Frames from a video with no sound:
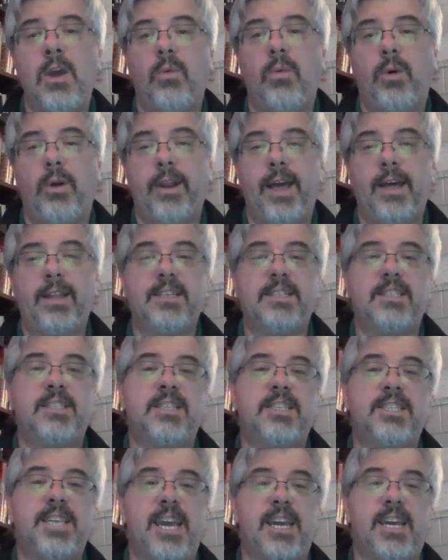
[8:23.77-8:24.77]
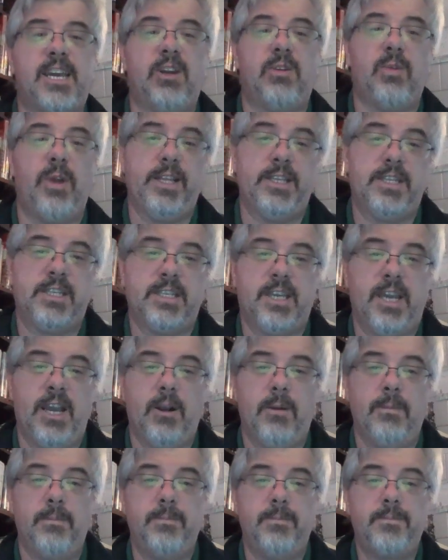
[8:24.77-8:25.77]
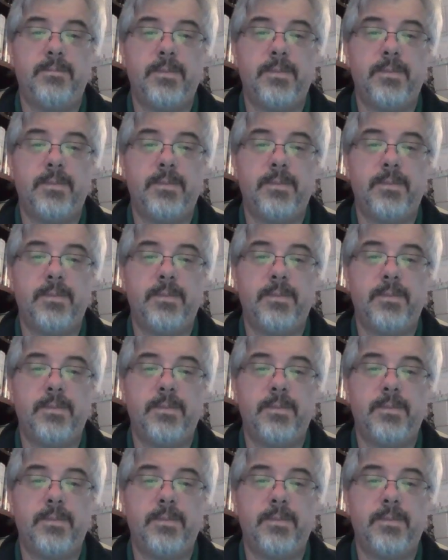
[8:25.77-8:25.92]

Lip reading: Well, now this is the second Red Scare.